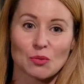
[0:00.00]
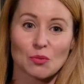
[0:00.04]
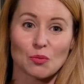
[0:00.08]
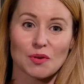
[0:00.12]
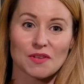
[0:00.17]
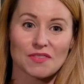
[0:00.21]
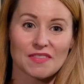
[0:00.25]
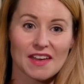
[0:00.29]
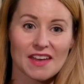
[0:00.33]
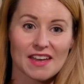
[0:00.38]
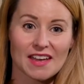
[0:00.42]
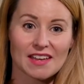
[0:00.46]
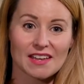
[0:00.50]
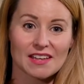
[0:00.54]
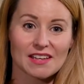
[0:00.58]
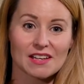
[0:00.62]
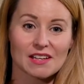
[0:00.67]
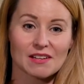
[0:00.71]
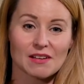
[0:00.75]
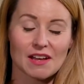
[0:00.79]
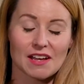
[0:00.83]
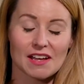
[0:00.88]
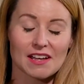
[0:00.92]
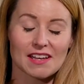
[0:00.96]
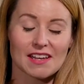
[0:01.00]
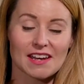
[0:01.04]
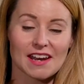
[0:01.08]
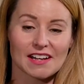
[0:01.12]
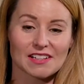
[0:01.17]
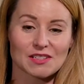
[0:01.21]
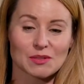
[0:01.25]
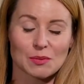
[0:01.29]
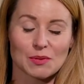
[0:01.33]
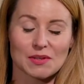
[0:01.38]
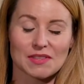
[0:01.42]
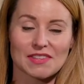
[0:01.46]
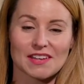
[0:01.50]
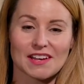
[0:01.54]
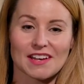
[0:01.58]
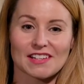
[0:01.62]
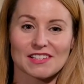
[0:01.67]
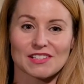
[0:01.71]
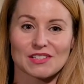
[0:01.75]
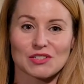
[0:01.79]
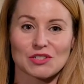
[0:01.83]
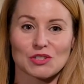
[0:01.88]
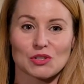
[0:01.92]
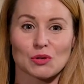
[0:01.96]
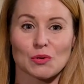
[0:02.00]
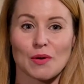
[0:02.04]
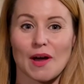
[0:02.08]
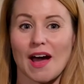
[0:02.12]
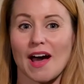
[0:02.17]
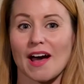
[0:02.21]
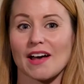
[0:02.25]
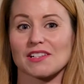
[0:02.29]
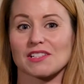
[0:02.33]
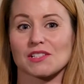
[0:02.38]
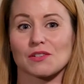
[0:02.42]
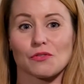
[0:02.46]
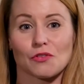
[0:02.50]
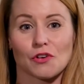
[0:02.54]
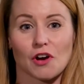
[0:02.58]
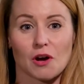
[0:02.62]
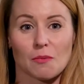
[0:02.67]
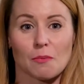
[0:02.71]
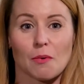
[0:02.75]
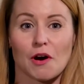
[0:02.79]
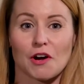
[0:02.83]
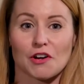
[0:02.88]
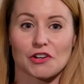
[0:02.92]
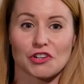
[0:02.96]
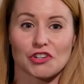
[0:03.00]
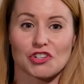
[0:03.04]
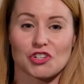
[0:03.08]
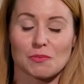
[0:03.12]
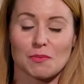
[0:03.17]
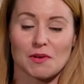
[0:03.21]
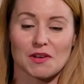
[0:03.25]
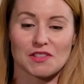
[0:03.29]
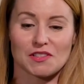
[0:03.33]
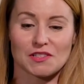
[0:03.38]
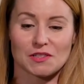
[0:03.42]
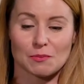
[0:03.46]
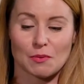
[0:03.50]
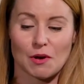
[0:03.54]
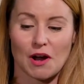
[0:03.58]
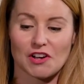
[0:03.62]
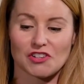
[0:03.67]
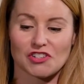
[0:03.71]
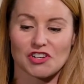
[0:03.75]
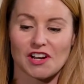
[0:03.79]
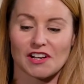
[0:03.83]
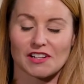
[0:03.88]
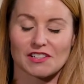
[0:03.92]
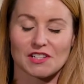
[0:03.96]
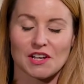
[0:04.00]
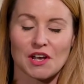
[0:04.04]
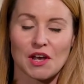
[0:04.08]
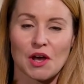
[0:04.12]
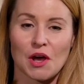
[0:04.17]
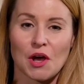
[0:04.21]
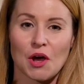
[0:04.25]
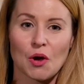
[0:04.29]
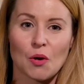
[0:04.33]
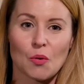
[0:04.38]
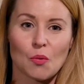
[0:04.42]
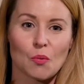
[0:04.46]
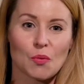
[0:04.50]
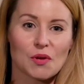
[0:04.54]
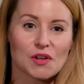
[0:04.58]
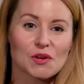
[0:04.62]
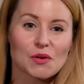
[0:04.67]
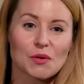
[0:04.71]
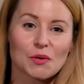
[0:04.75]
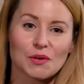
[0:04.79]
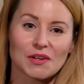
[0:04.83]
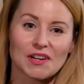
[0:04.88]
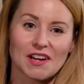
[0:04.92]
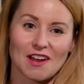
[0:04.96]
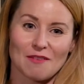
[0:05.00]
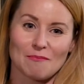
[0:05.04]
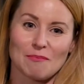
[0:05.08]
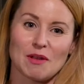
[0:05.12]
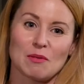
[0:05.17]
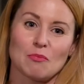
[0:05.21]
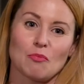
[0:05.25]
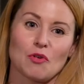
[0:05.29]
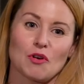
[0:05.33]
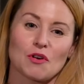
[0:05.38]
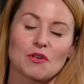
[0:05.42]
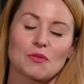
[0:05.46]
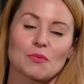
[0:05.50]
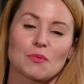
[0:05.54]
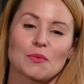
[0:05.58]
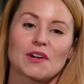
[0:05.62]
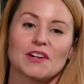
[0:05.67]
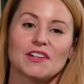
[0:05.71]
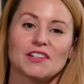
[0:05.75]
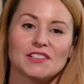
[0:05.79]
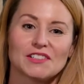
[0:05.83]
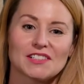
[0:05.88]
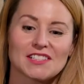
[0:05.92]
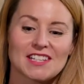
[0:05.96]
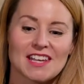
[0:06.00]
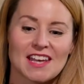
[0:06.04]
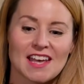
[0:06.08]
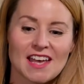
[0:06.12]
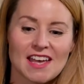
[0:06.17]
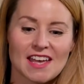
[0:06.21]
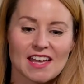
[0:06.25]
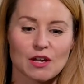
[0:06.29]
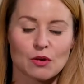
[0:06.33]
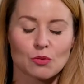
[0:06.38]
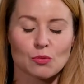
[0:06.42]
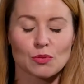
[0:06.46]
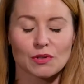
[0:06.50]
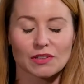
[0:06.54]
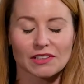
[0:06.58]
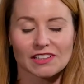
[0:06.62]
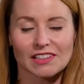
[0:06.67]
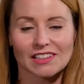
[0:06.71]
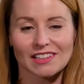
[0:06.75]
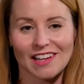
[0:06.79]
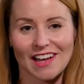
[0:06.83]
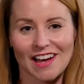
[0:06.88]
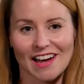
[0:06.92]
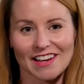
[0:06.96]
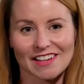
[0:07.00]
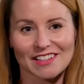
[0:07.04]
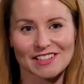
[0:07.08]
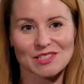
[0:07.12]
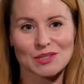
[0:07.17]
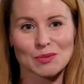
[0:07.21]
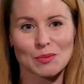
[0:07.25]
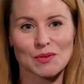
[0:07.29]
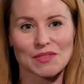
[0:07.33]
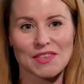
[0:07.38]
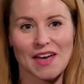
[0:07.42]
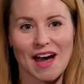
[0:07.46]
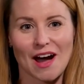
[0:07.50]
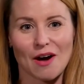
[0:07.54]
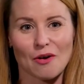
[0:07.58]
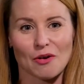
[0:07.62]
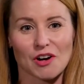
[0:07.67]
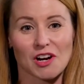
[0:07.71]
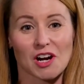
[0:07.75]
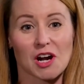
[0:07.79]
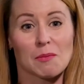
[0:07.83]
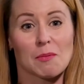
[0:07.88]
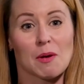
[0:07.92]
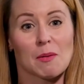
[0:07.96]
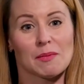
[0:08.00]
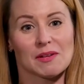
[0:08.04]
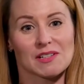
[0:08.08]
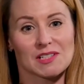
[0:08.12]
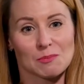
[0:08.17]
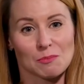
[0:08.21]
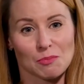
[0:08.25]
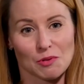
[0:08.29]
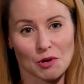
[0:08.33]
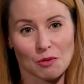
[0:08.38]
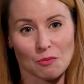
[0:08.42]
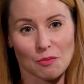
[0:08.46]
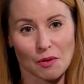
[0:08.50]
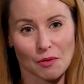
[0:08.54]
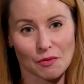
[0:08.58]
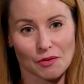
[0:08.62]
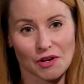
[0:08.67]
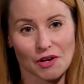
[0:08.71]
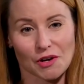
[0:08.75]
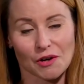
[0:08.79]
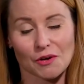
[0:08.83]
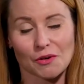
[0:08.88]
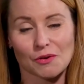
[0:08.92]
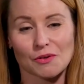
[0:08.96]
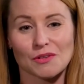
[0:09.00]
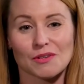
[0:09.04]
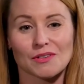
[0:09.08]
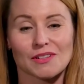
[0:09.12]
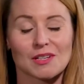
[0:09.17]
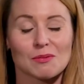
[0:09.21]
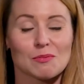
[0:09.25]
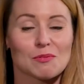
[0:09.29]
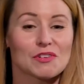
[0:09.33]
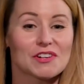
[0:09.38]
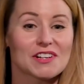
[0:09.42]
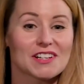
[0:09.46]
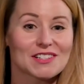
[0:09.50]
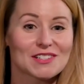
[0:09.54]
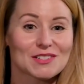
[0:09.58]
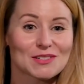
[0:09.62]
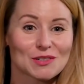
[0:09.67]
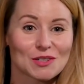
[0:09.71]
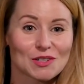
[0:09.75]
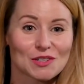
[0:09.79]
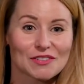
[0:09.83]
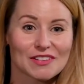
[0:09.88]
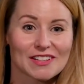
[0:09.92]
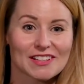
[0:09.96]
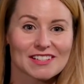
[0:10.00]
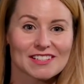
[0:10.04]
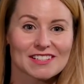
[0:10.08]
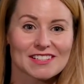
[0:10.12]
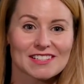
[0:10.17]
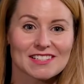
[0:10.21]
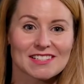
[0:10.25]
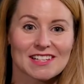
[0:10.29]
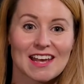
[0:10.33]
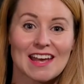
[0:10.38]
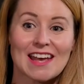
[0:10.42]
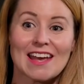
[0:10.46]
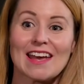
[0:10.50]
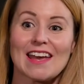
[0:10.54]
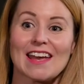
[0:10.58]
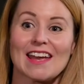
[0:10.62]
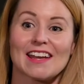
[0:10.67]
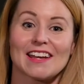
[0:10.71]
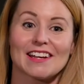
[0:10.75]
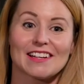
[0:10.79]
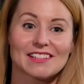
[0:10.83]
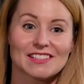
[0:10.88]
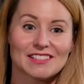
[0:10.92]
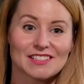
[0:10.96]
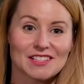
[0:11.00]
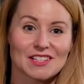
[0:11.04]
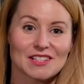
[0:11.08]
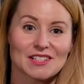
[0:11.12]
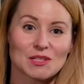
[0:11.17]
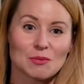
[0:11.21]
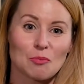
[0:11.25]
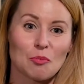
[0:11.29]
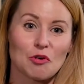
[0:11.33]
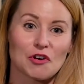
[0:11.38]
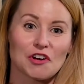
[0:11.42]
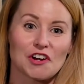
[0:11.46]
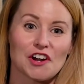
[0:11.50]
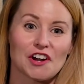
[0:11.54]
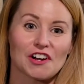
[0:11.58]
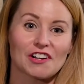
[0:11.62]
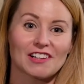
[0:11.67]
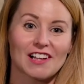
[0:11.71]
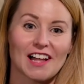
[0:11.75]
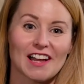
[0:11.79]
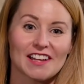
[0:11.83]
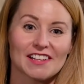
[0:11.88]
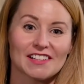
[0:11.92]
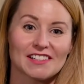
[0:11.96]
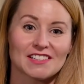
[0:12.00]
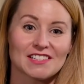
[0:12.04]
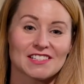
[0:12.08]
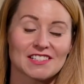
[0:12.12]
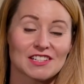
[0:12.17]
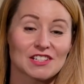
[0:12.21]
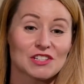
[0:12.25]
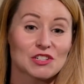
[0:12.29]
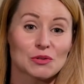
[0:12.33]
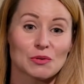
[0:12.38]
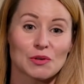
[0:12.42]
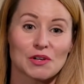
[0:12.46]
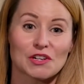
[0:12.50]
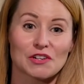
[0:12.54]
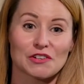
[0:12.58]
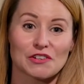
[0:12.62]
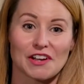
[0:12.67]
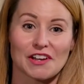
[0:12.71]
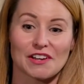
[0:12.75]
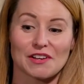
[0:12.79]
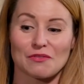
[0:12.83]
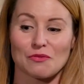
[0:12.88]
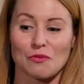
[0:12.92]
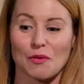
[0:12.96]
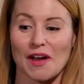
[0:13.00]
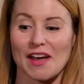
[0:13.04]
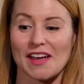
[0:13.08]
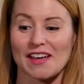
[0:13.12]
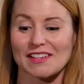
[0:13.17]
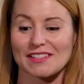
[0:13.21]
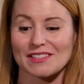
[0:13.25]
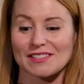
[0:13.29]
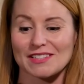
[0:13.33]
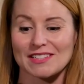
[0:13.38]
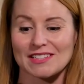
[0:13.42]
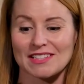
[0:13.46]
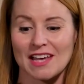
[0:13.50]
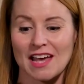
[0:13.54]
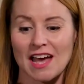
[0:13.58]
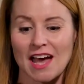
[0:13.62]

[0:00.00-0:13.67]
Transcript: When they connected with us to ask for our partnership on this project, we couldn't have been more thrilled. It really aligns with our commitment to pro bono, community service, and supporting our clients in new and creative ways.